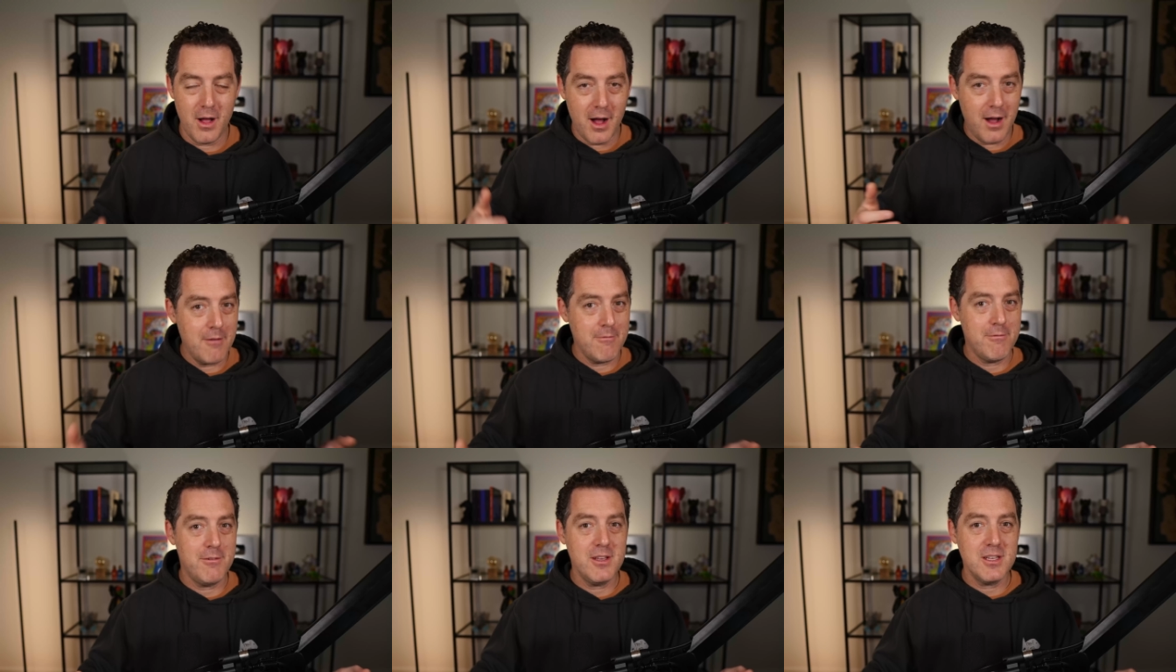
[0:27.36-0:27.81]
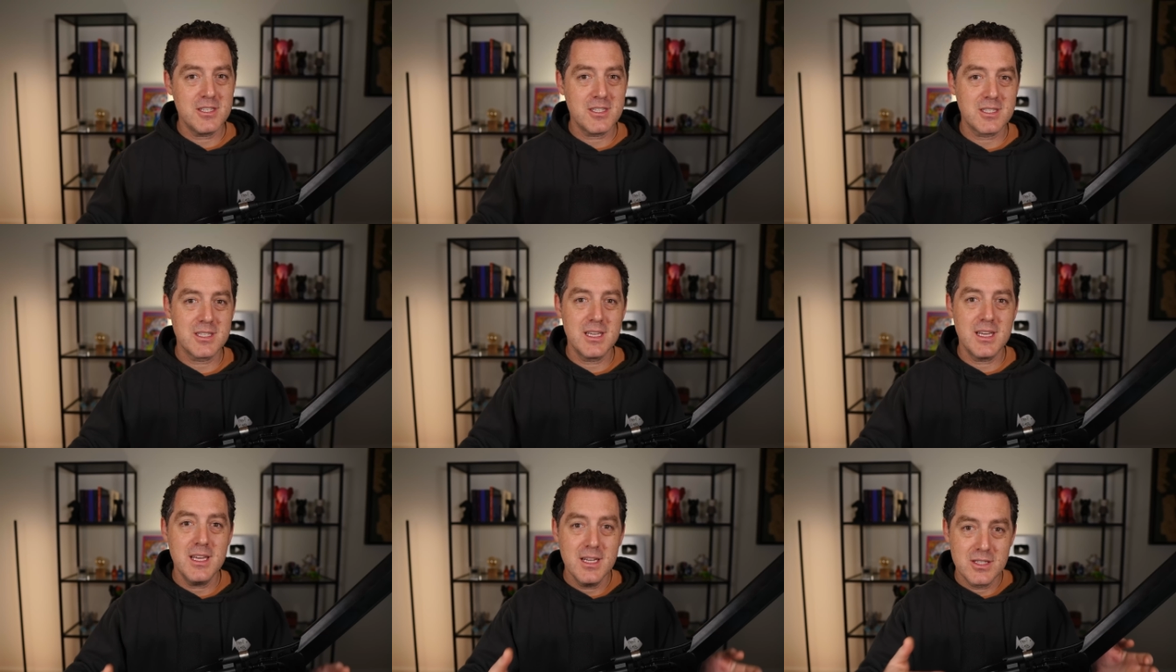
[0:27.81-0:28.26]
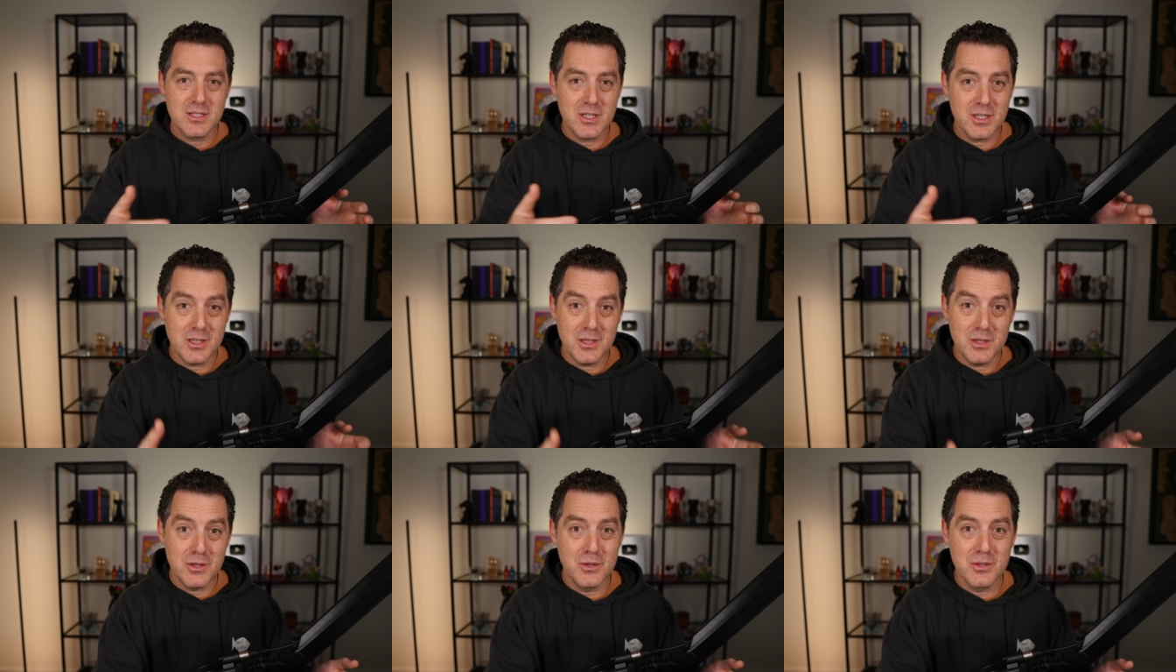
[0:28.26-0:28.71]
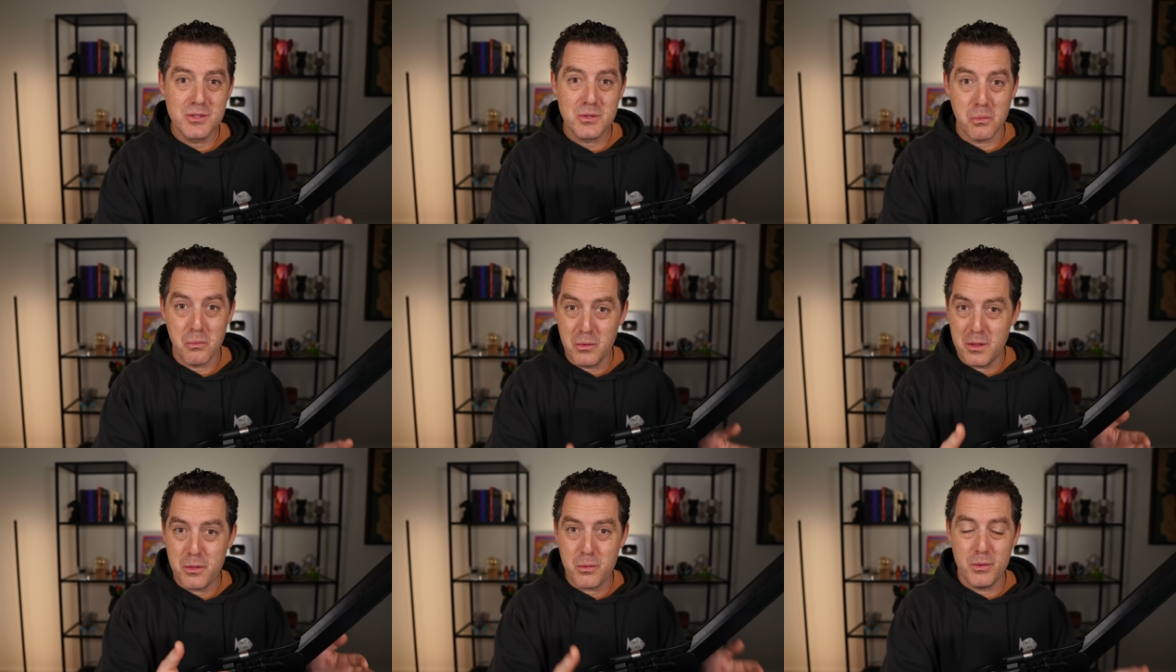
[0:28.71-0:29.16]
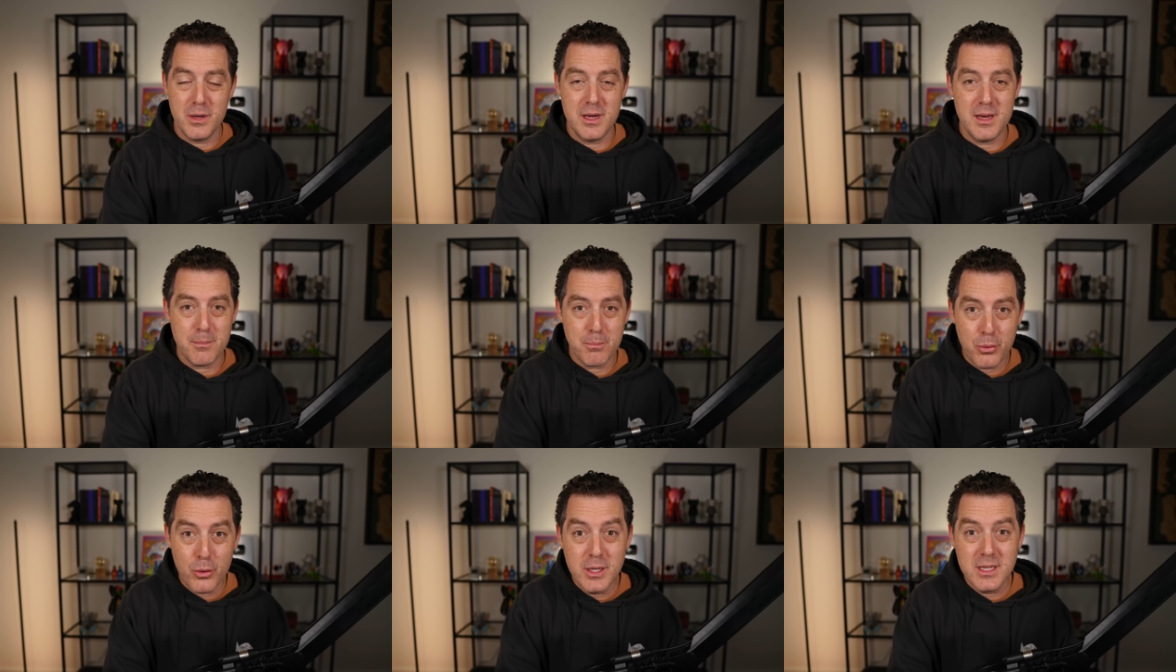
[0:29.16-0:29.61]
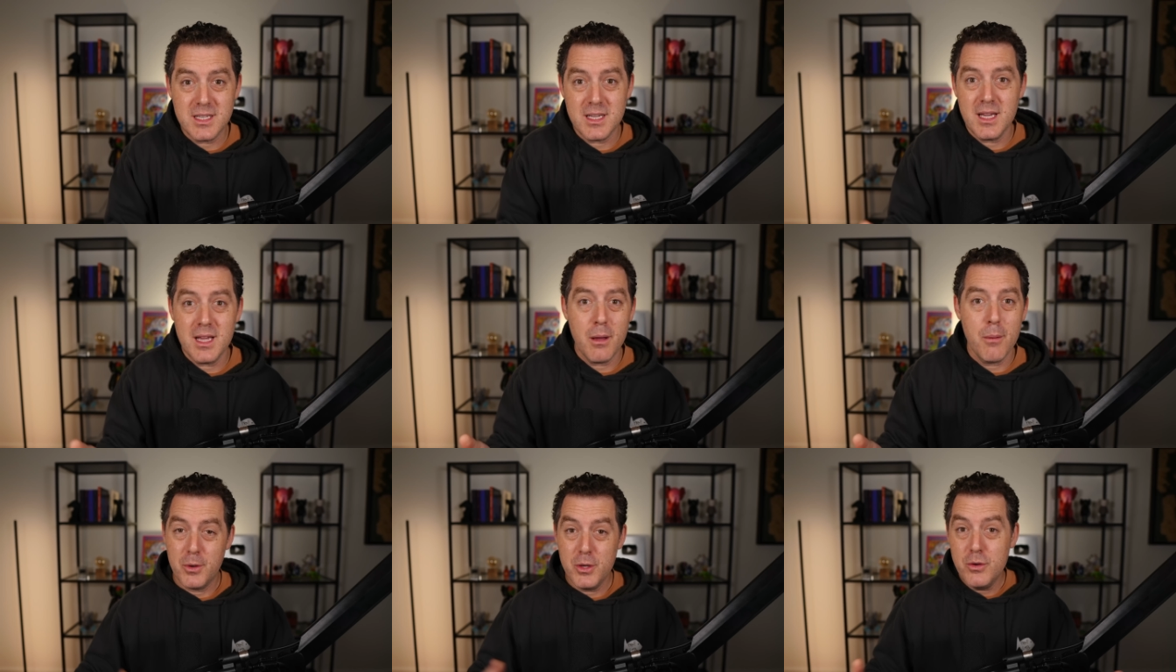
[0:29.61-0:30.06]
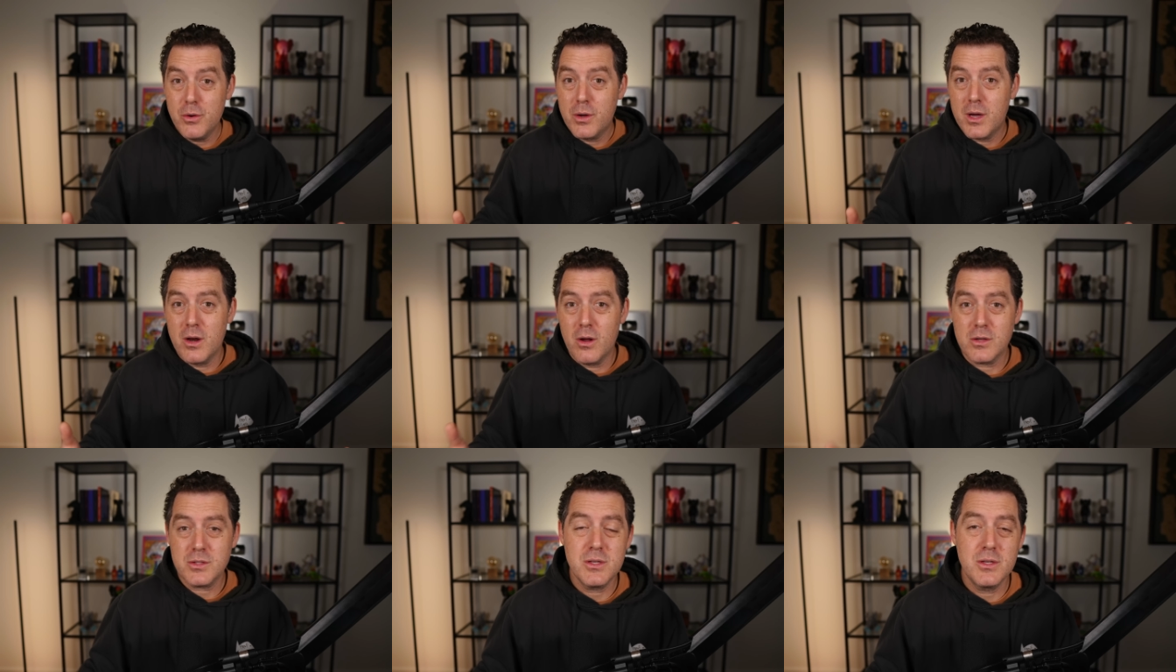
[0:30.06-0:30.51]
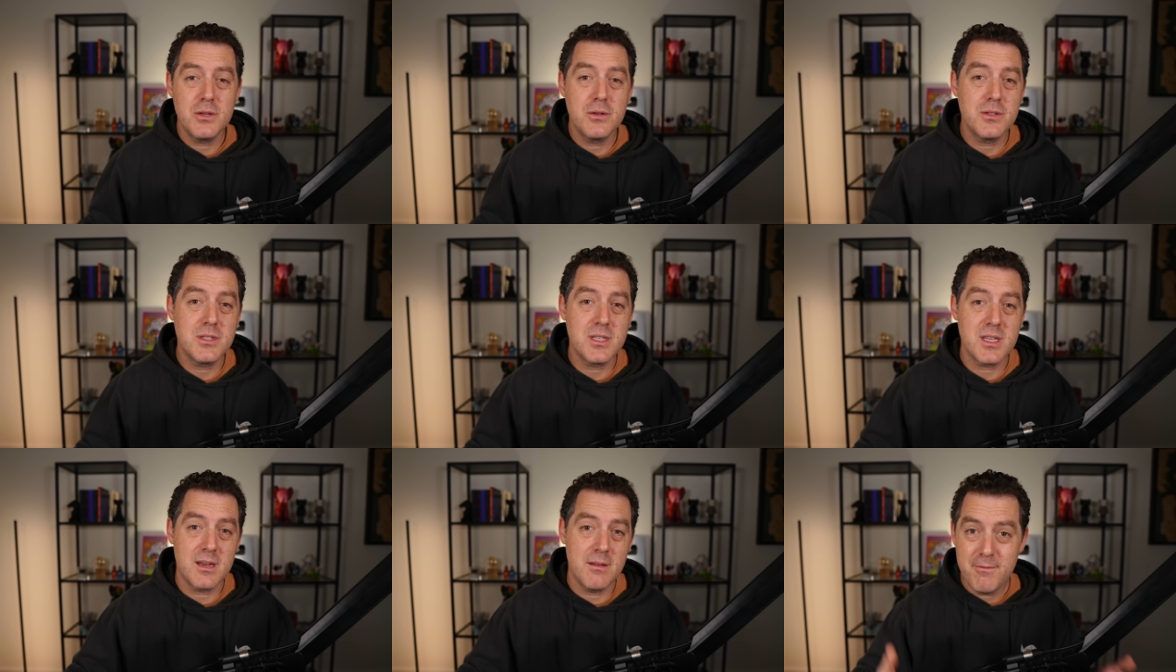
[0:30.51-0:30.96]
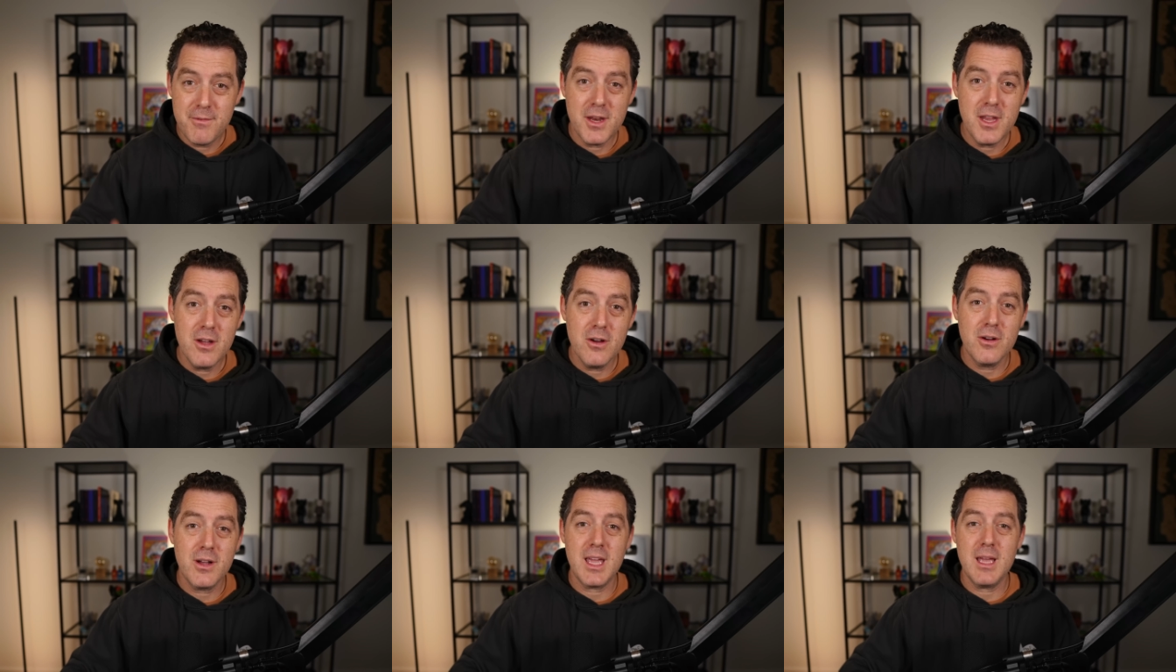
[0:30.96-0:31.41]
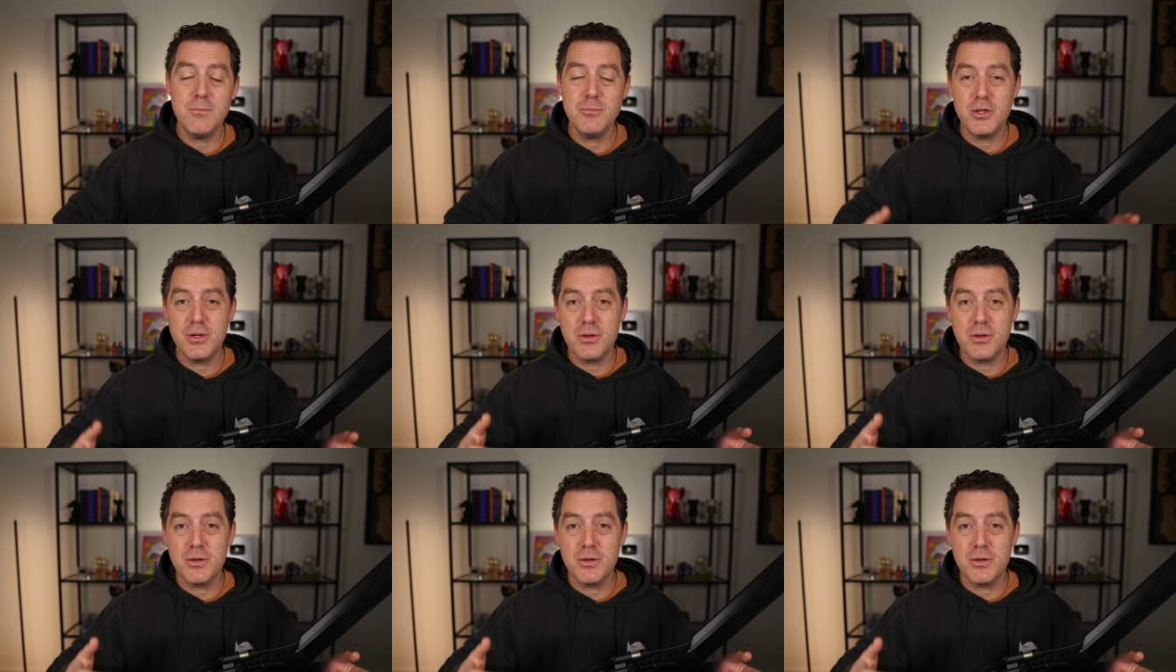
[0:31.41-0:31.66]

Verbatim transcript: obviously to use with 3D printing, but you can also use it in video games.